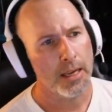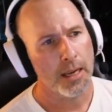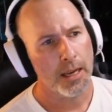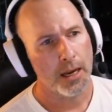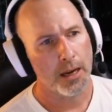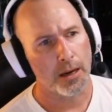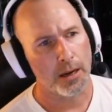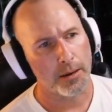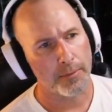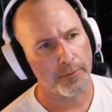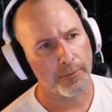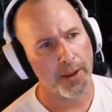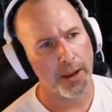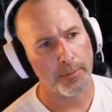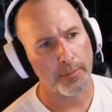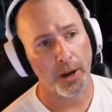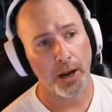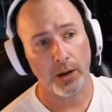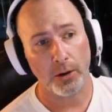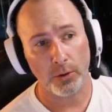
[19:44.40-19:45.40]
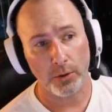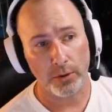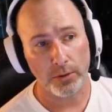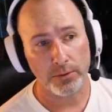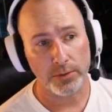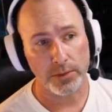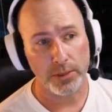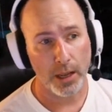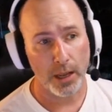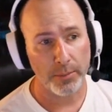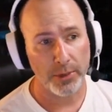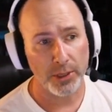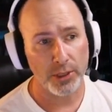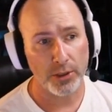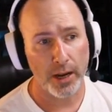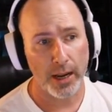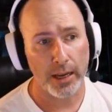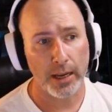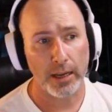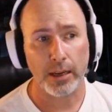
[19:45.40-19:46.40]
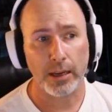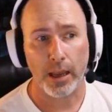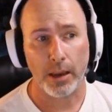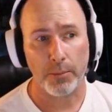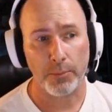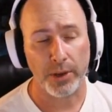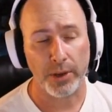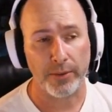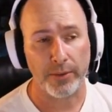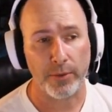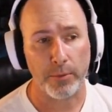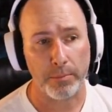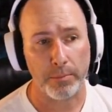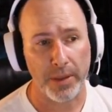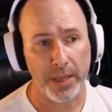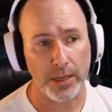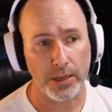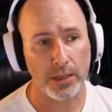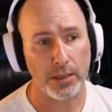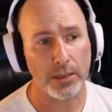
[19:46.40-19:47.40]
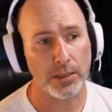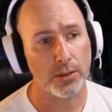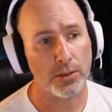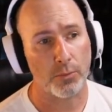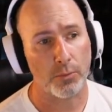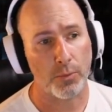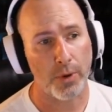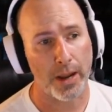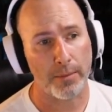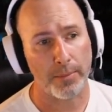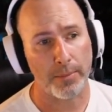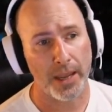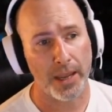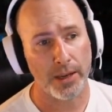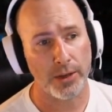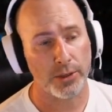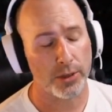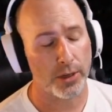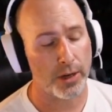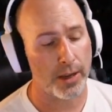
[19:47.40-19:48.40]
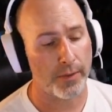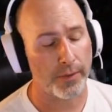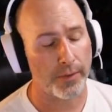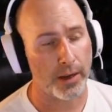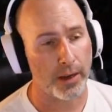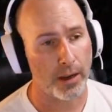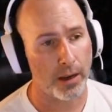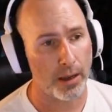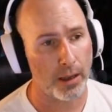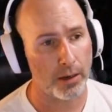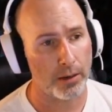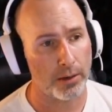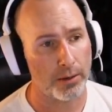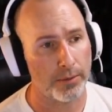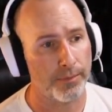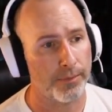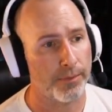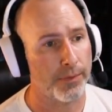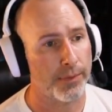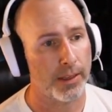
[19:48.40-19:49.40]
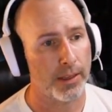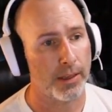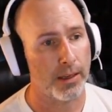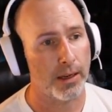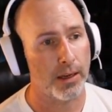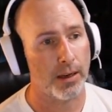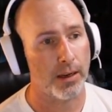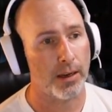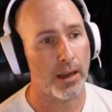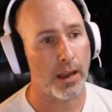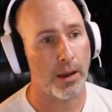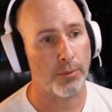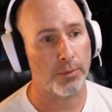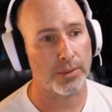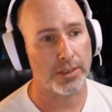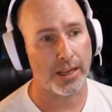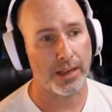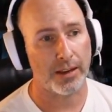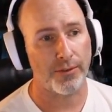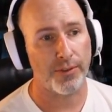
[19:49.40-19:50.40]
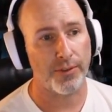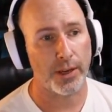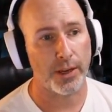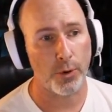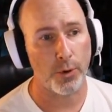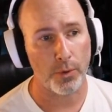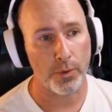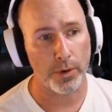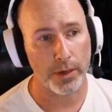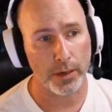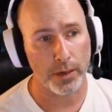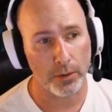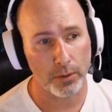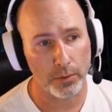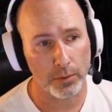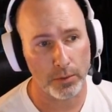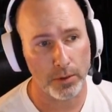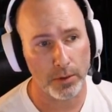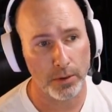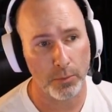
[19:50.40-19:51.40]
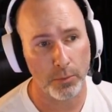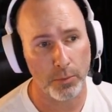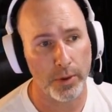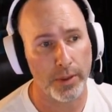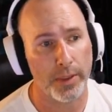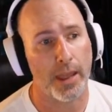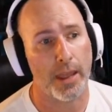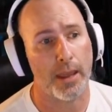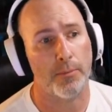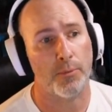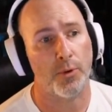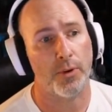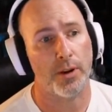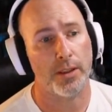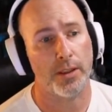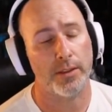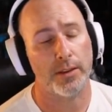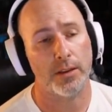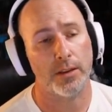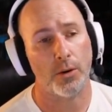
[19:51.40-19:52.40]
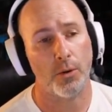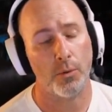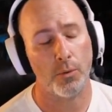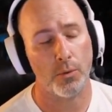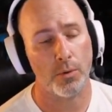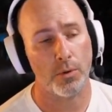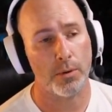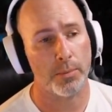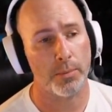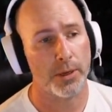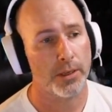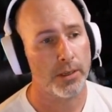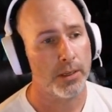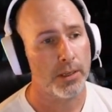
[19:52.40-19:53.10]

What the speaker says: Vampire Lord on Zombie Dragon, I'm going to give him Pinions, Rampager, and the Collar. I would take a Vengorian Lord with Amaranthian Orb.